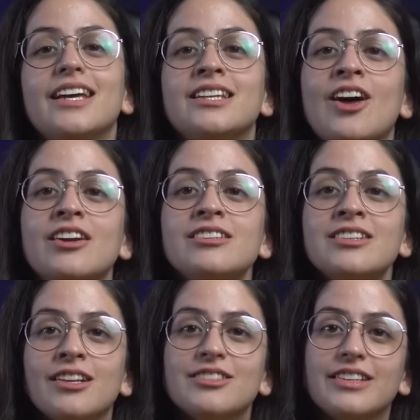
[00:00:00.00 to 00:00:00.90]
In order
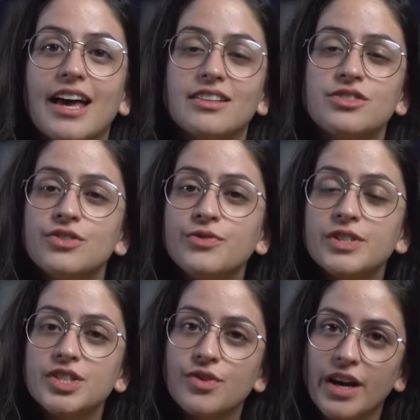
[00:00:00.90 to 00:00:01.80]
not to get too
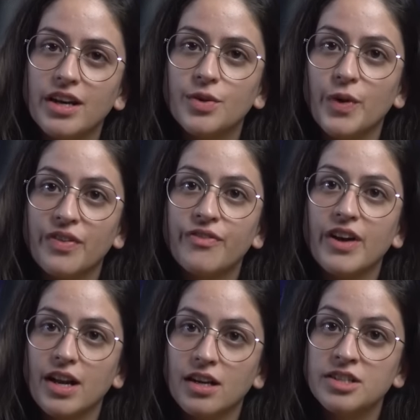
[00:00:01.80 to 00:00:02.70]
frustrated with
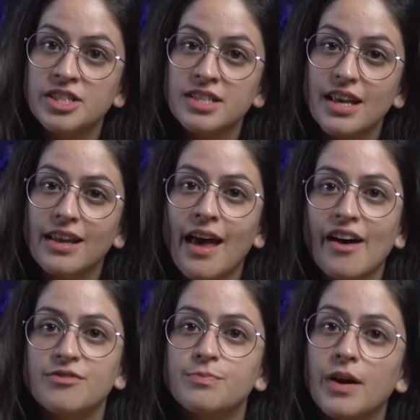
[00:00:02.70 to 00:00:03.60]
failures and
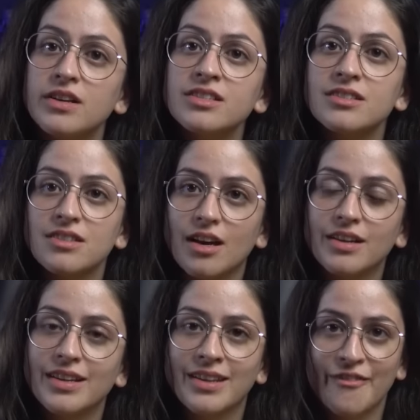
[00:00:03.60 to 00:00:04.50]
have parts stuck
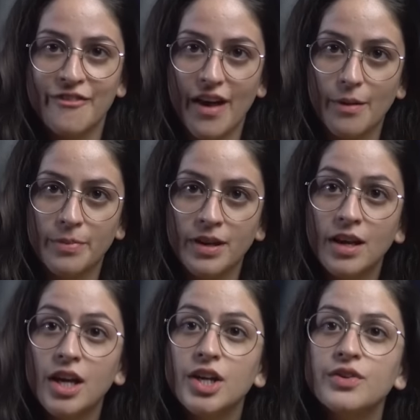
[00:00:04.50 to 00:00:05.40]
in a FEP,
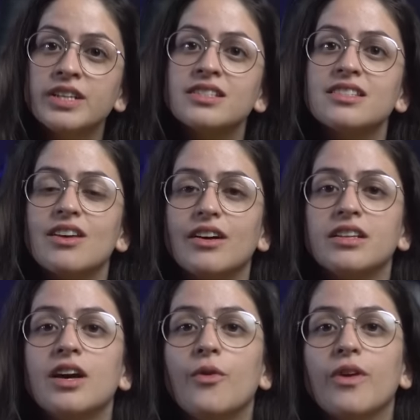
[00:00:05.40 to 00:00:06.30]
you can
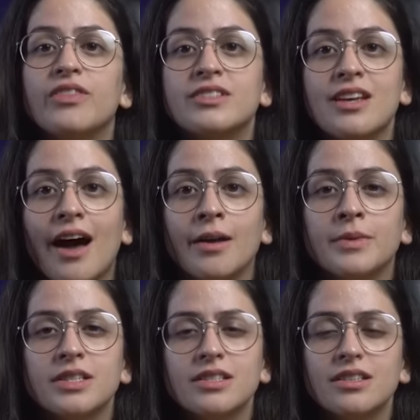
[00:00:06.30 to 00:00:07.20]
start with
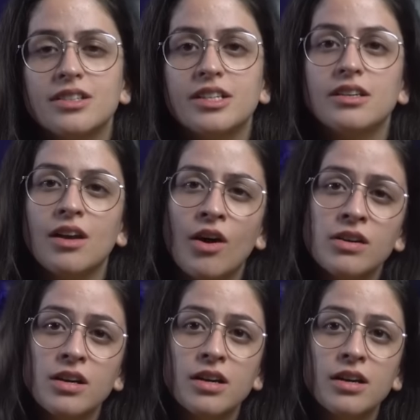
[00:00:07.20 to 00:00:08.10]
time considerably
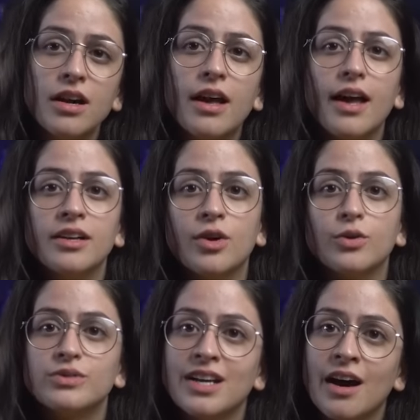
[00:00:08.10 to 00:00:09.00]
longer and
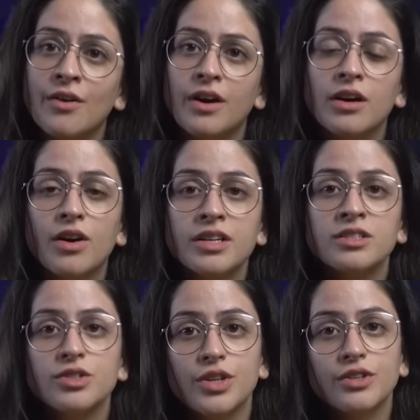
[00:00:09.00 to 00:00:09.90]
go down
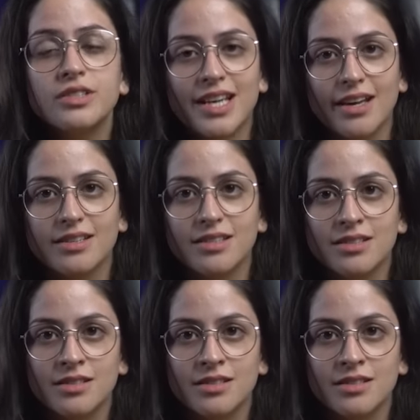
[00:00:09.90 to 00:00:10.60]
according to your tests.